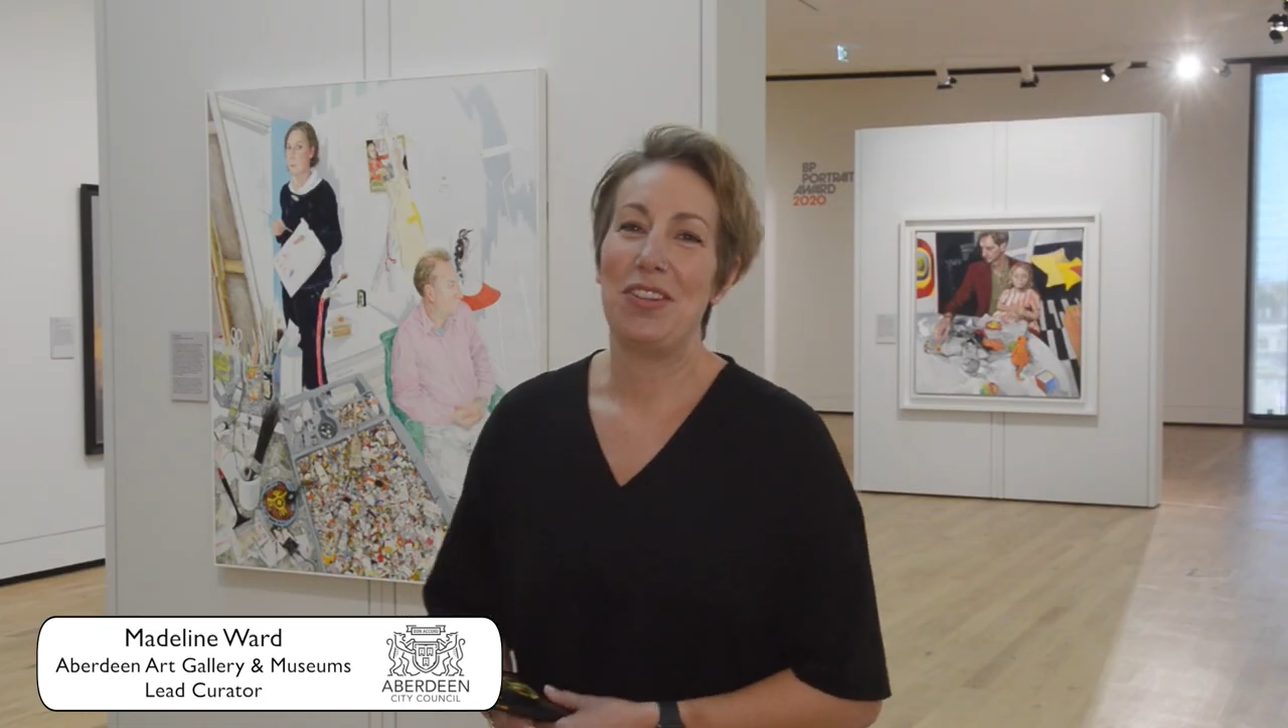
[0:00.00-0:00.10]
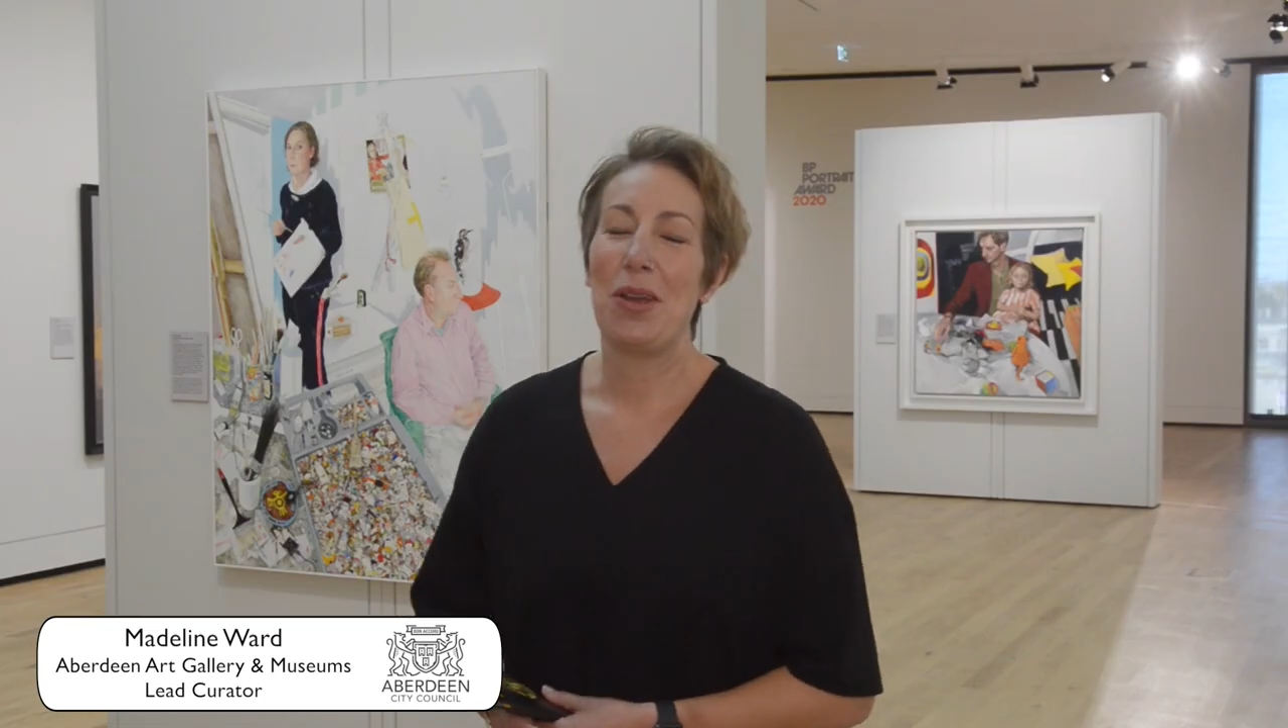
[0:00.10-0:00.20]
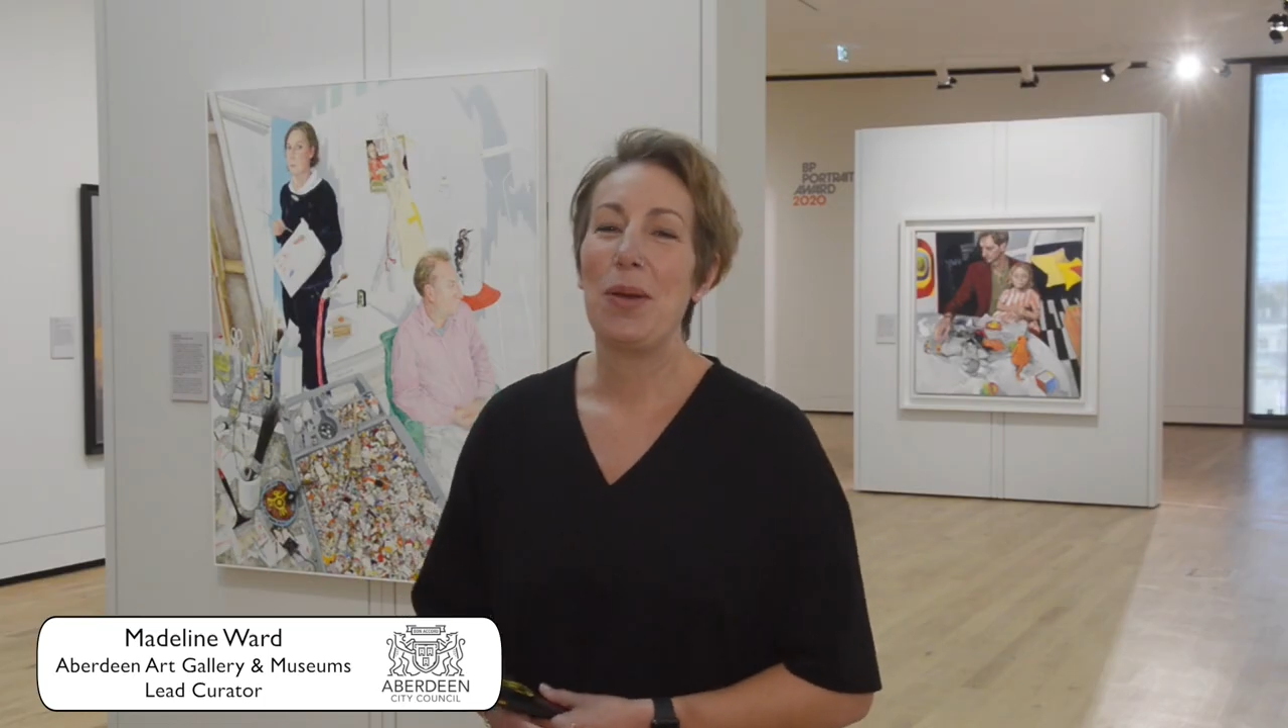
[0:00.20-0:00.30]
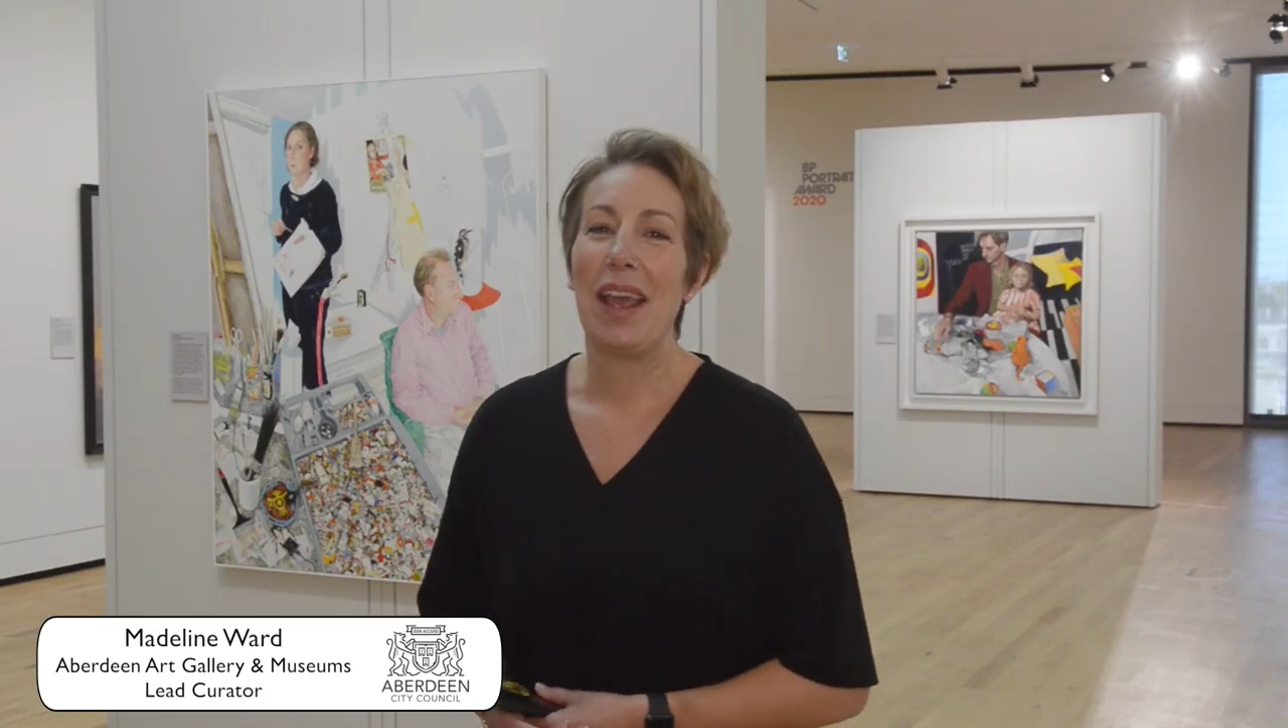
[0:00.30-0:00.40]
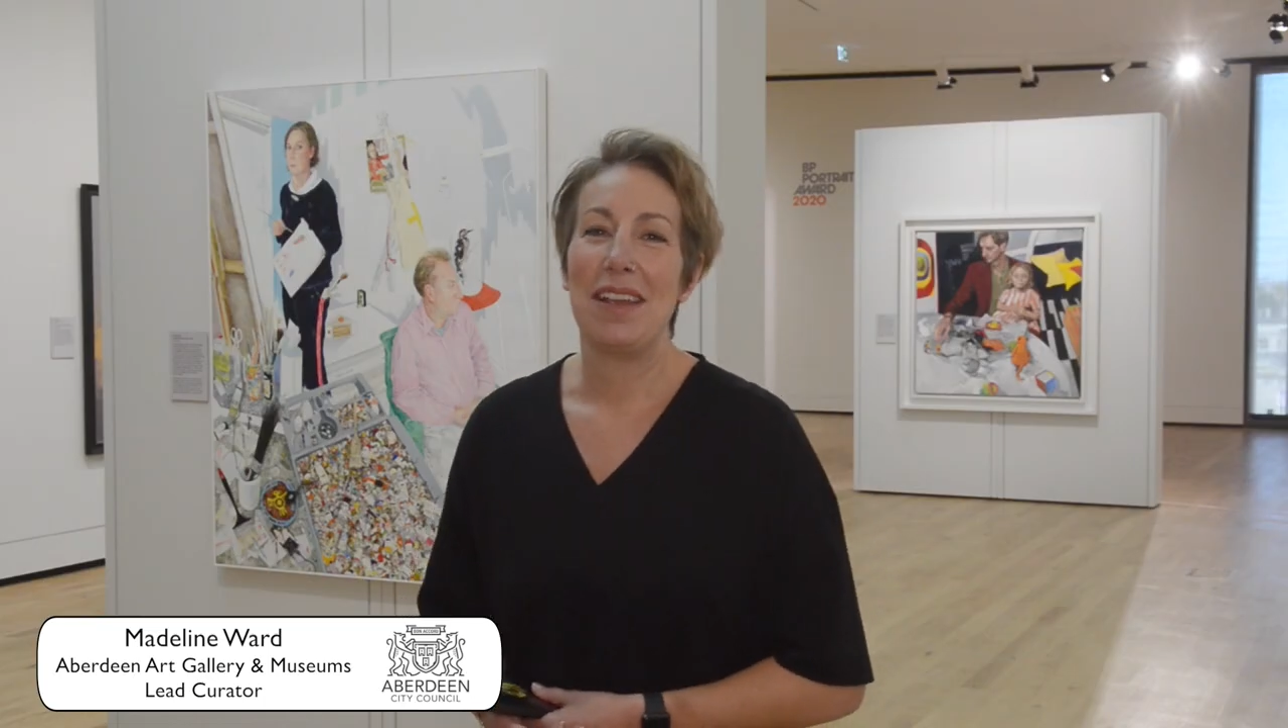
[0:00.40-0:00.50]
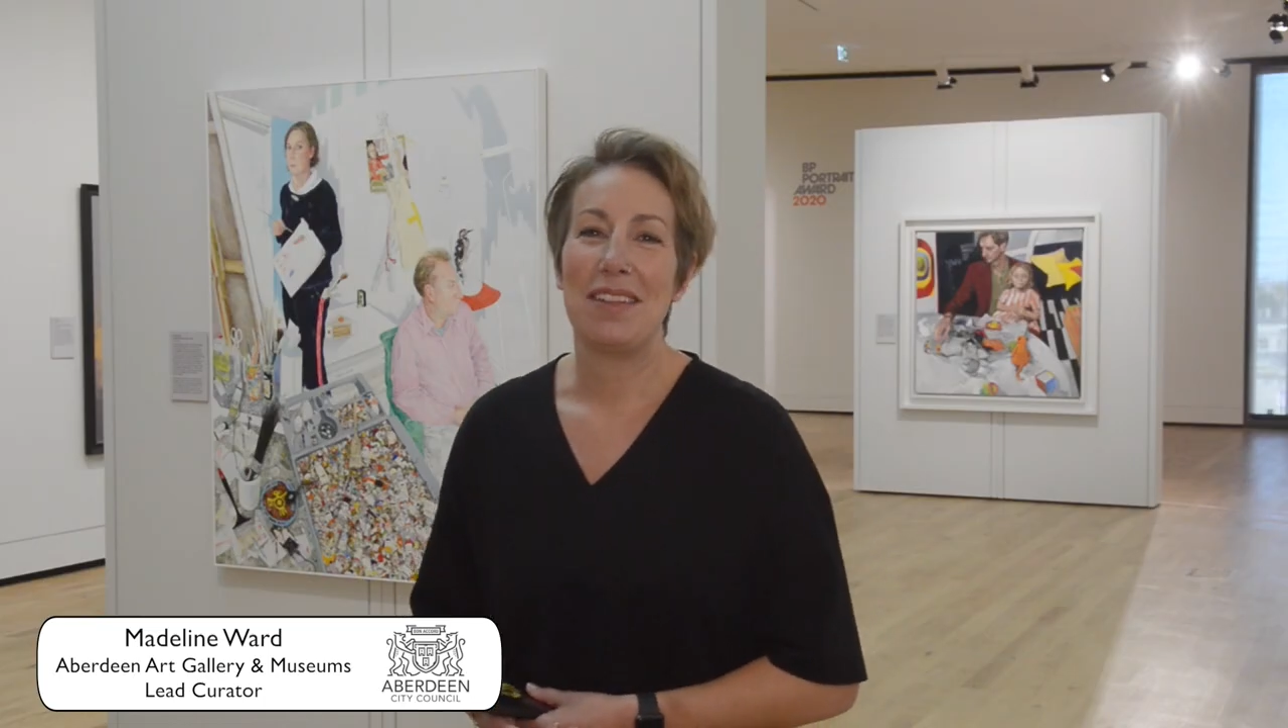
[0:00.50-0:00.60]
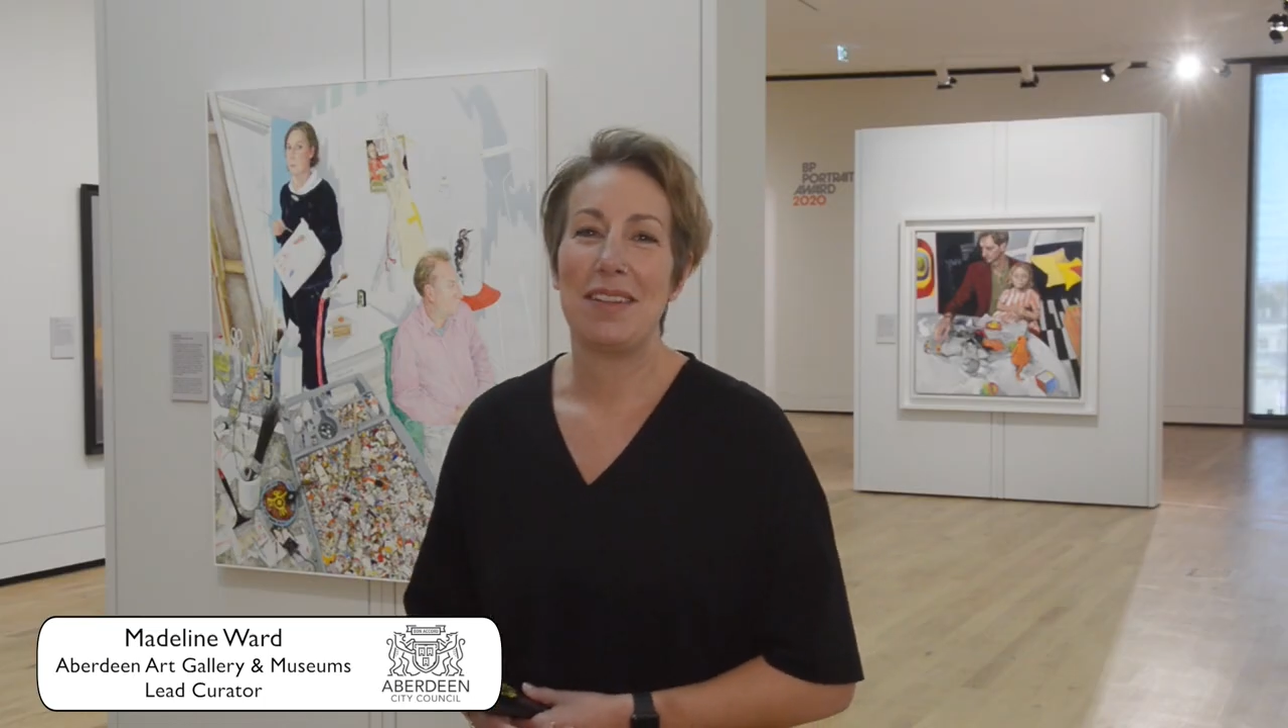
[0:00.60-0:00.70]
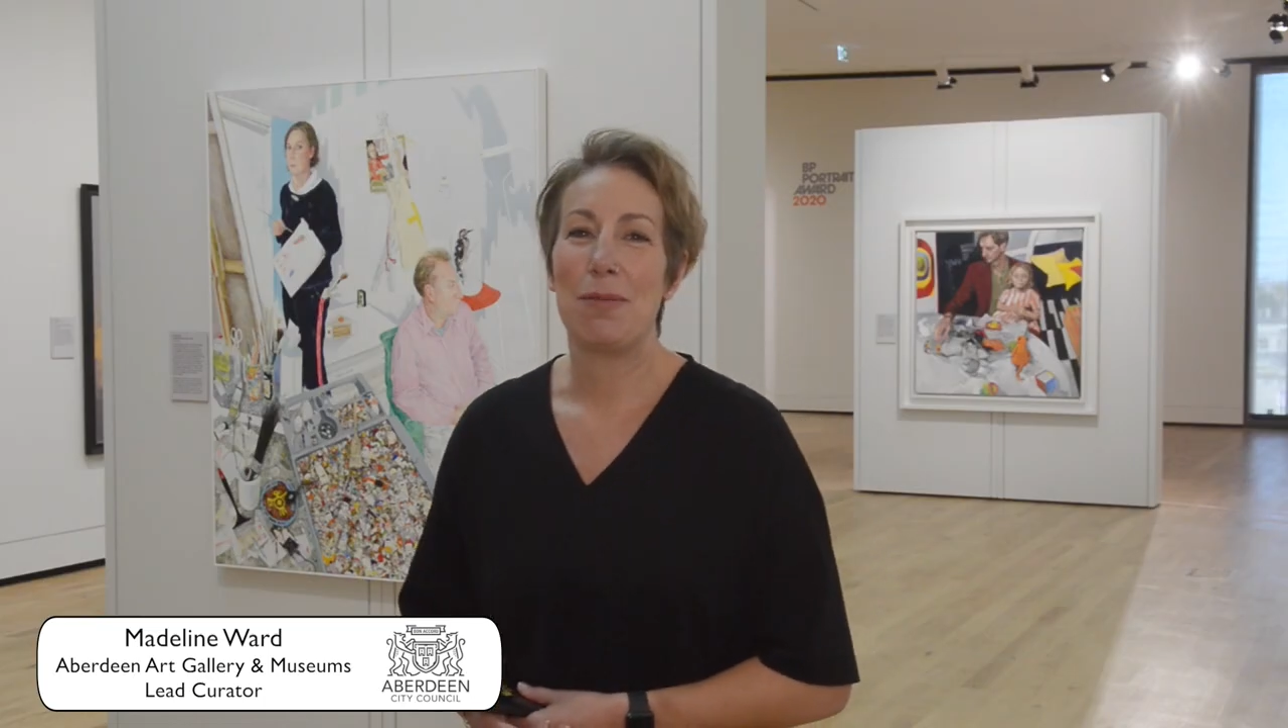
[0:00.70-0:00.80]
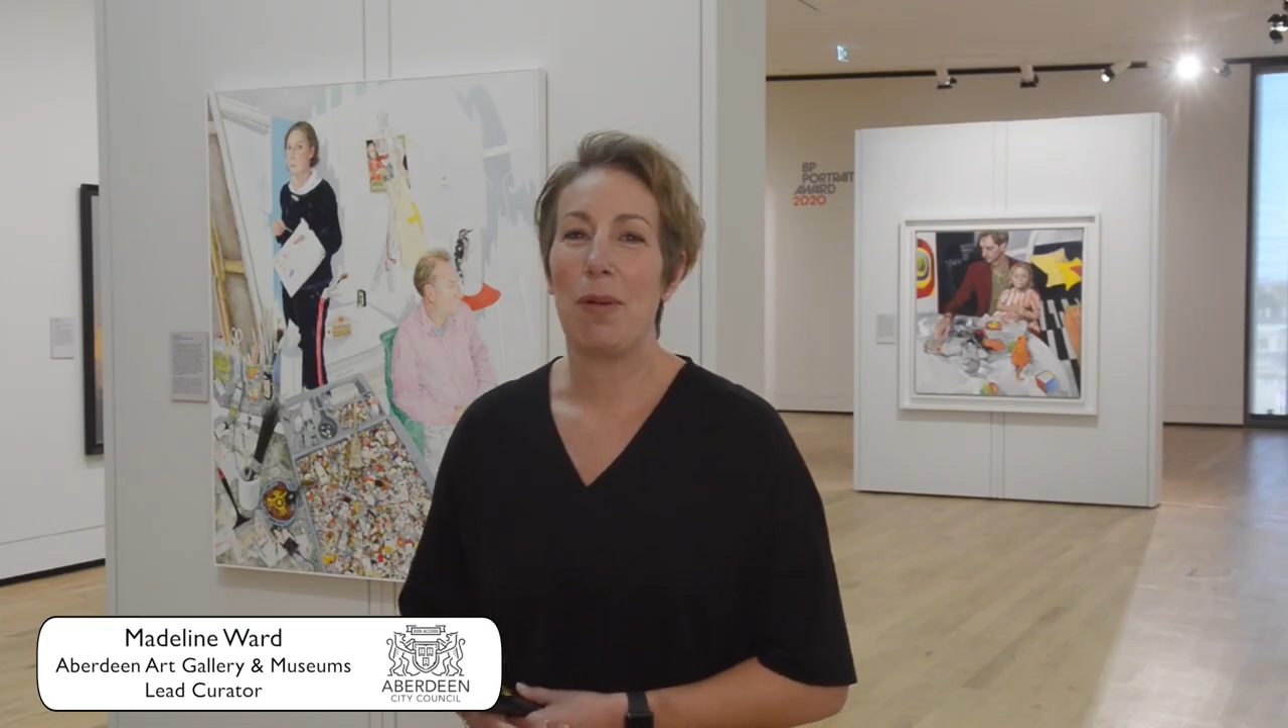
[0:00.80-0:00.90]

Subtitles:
showcases